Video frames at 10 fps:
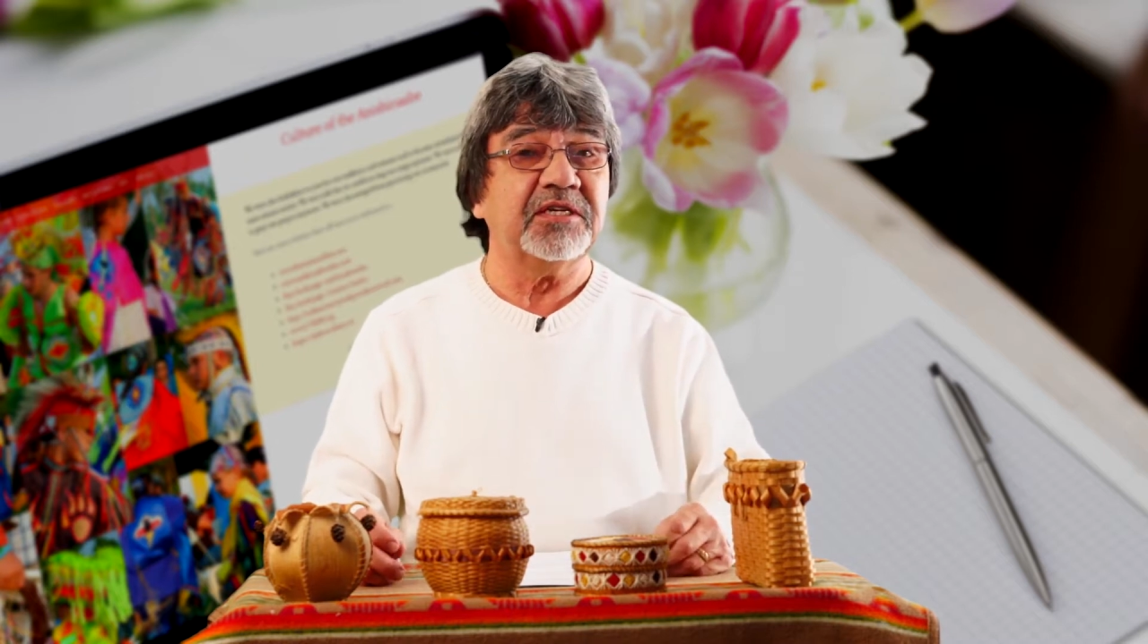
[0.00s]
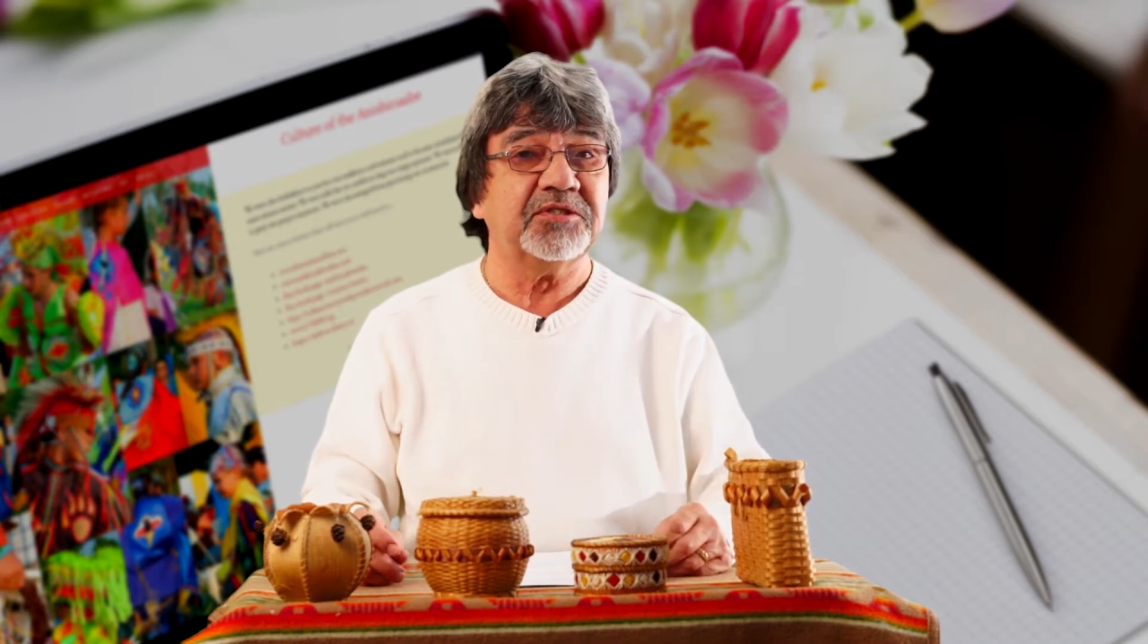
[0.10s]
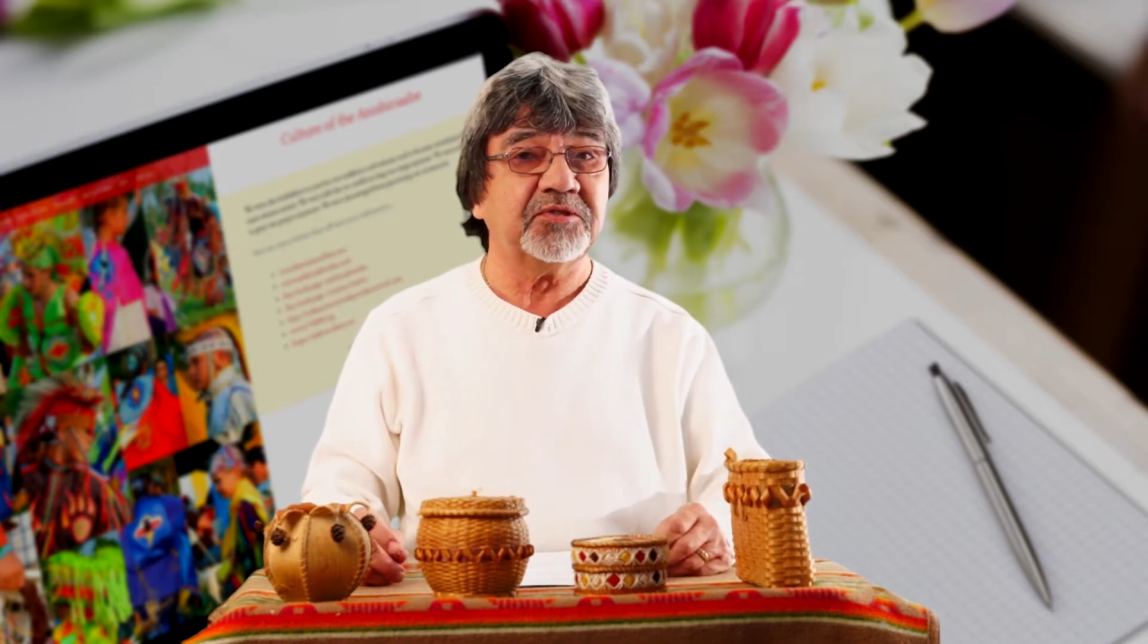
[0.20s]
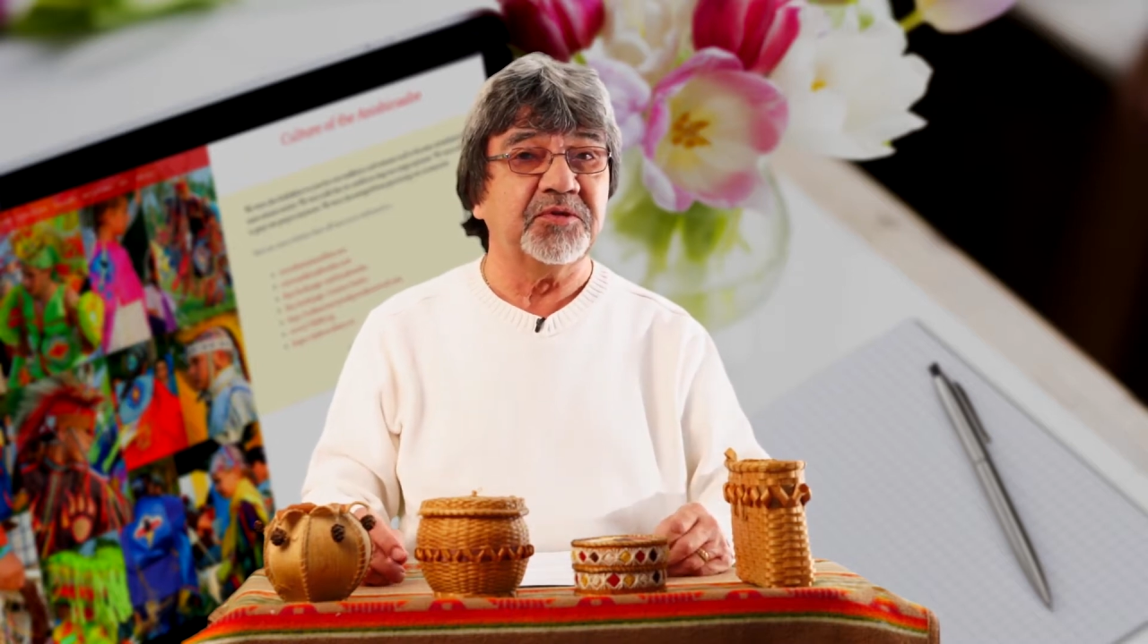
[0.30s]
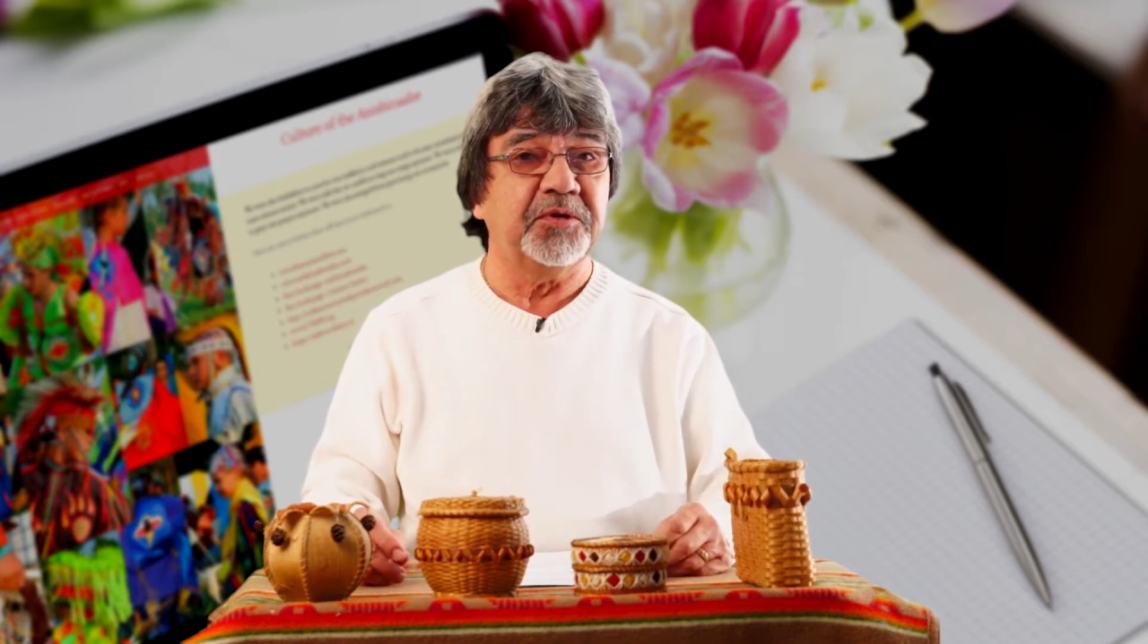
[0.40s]
of
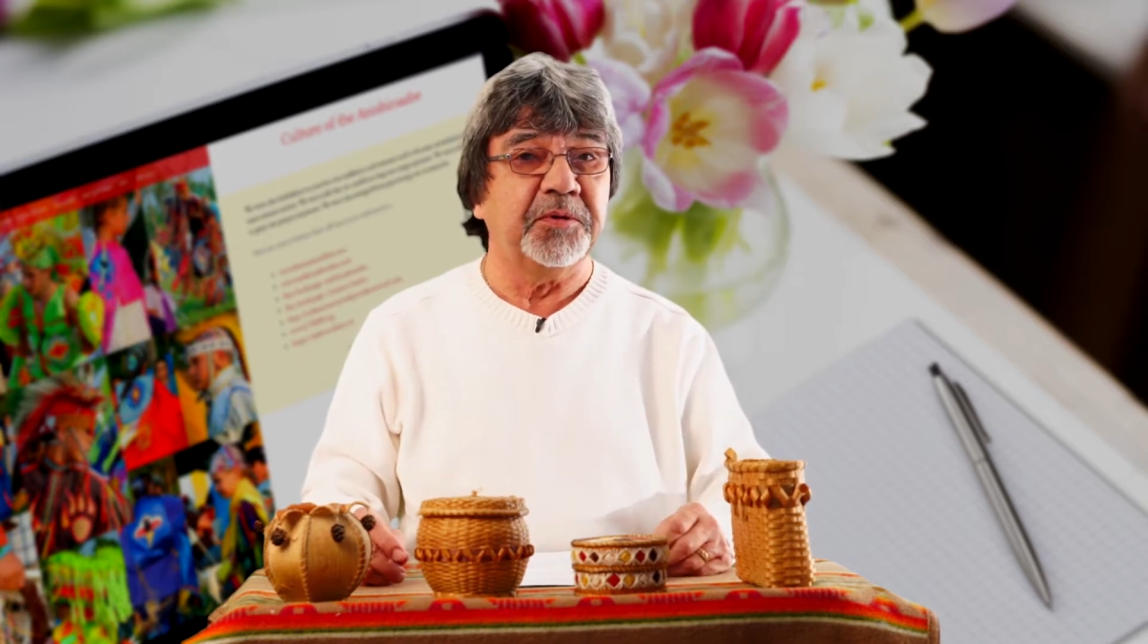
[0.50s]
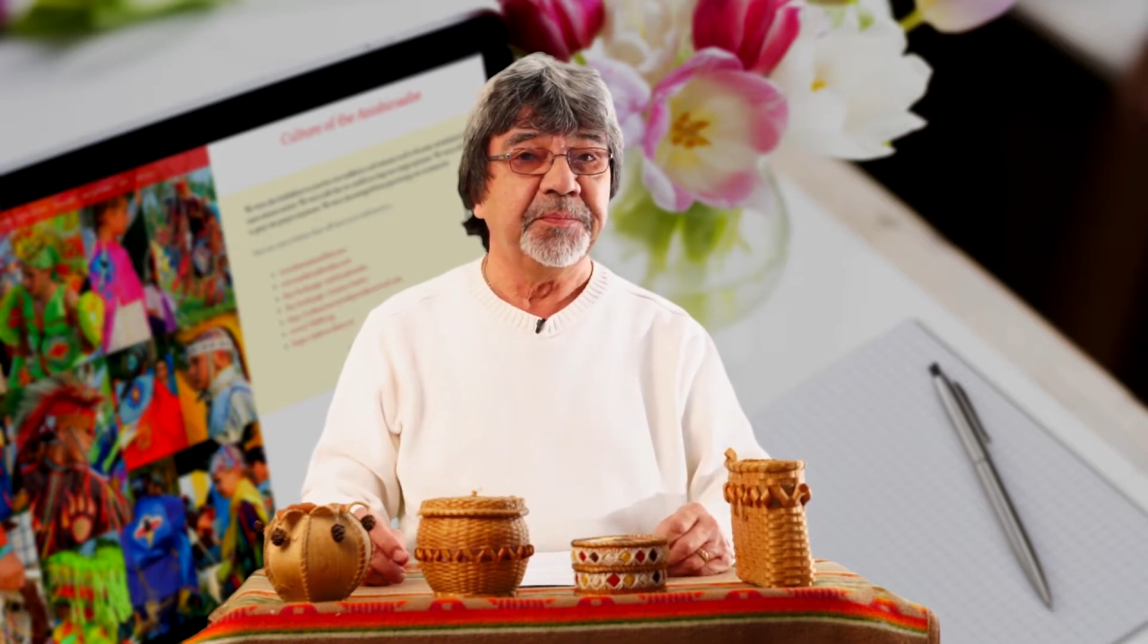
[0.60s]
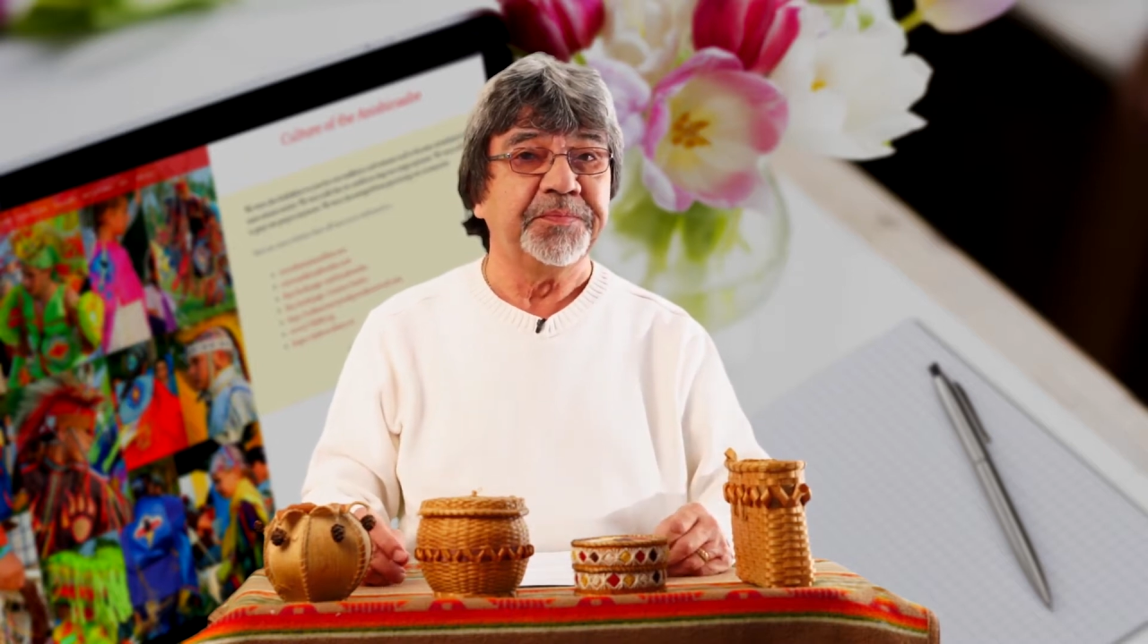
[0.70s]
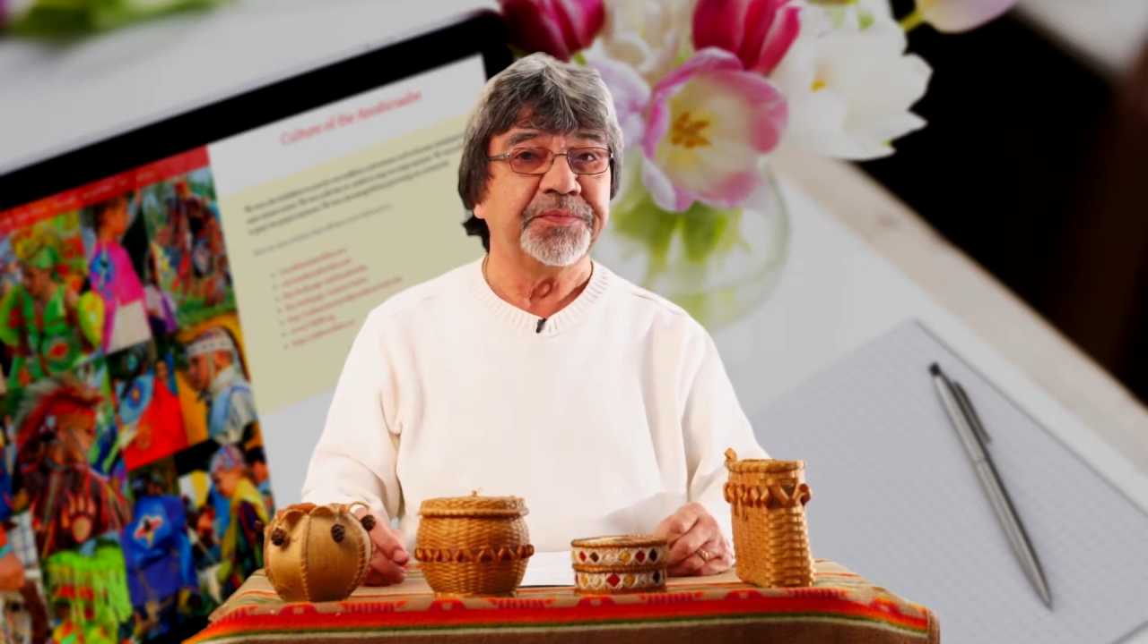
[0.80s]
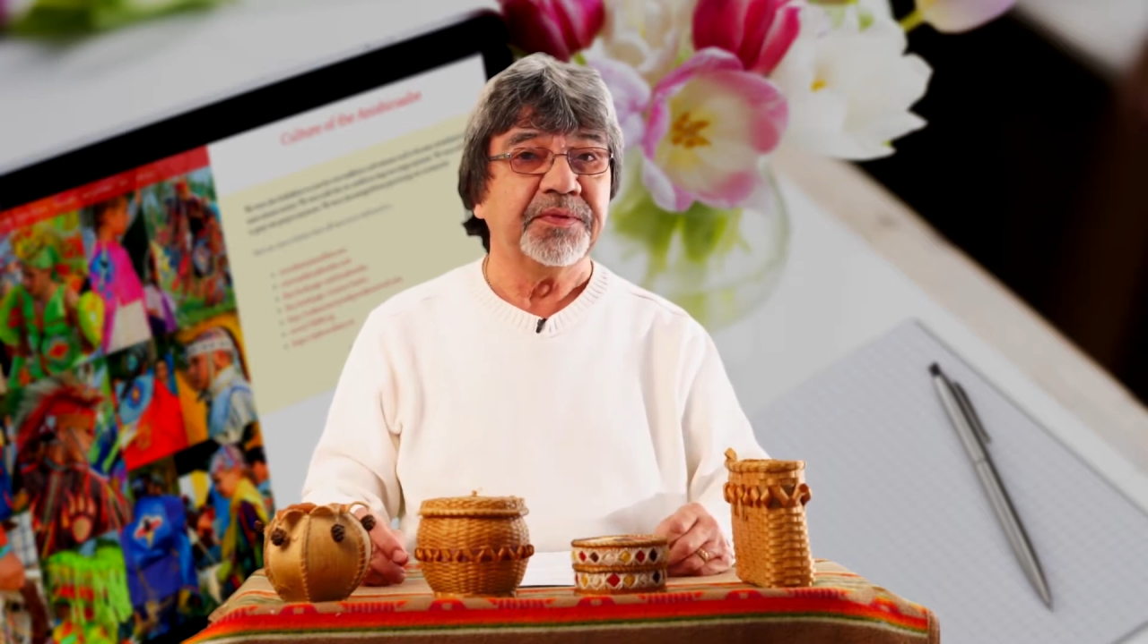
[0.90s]
school,